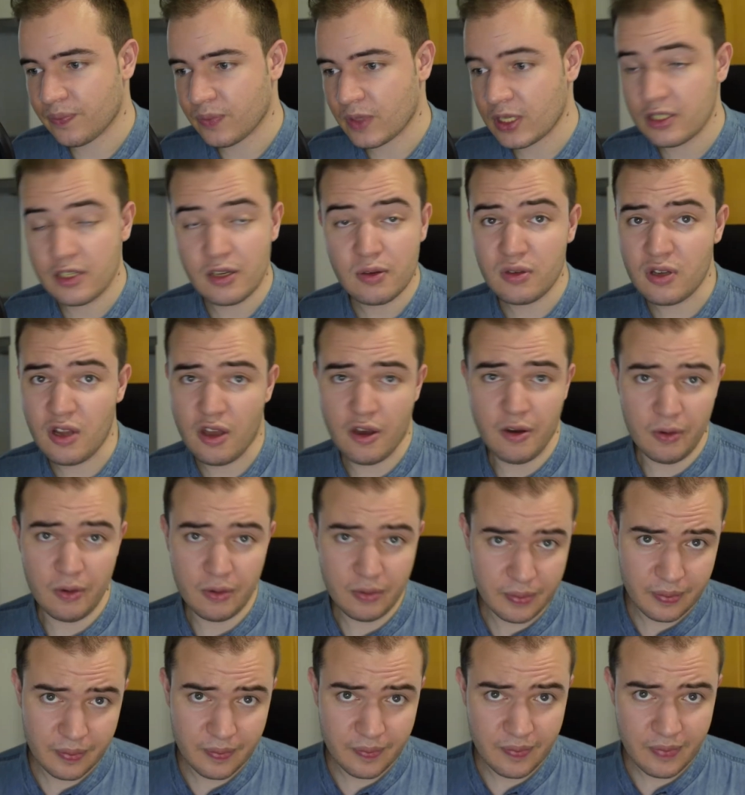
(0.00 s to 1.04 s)
So no,
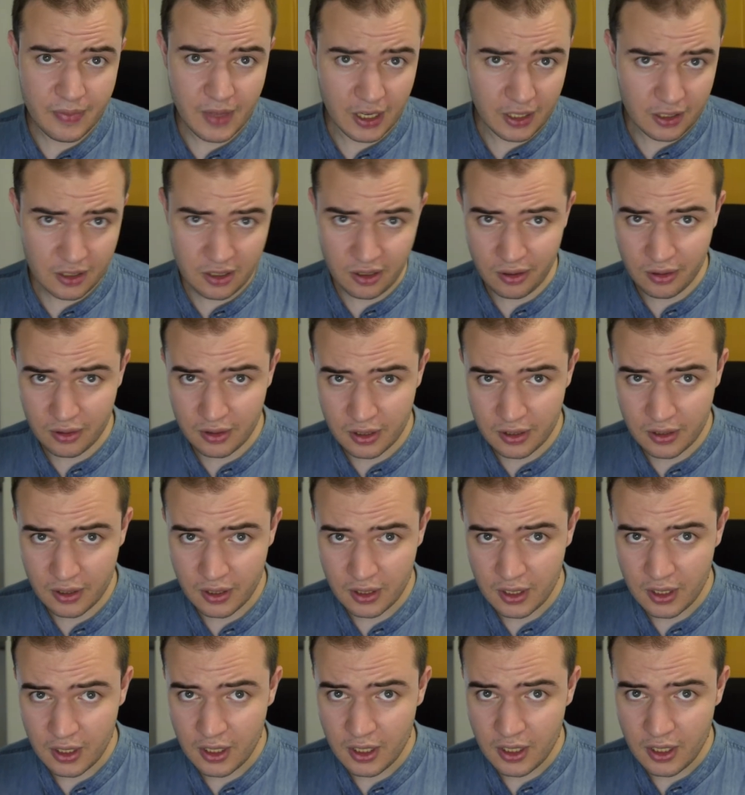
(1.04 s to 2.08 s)
I thought,
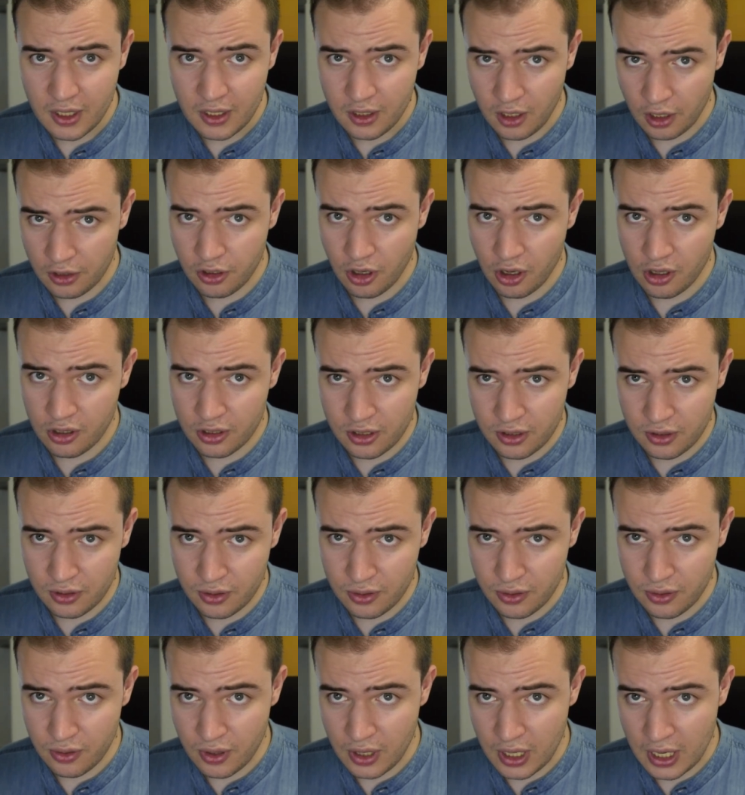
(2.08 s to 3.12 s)
not going
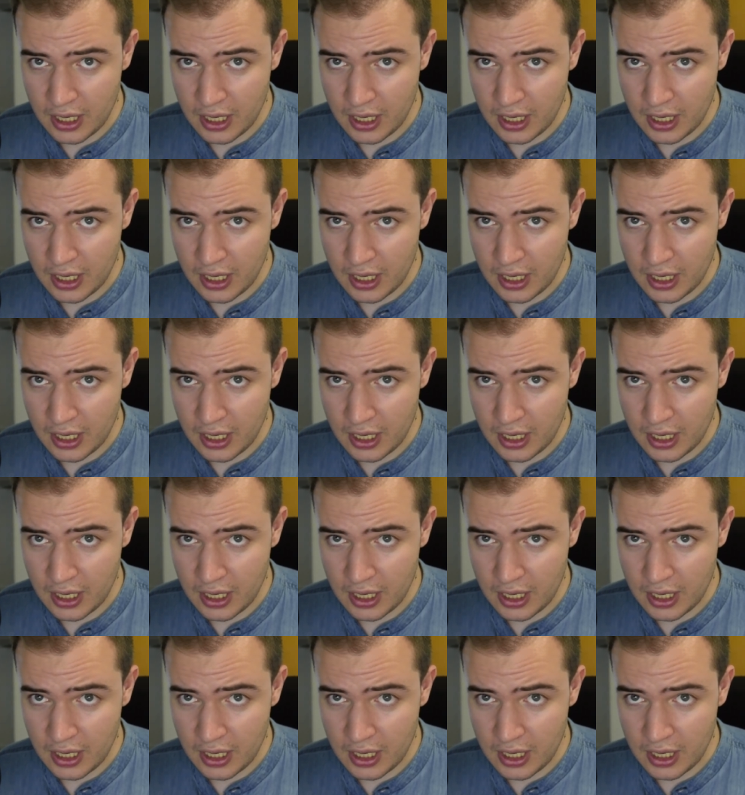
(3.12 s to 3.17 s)
to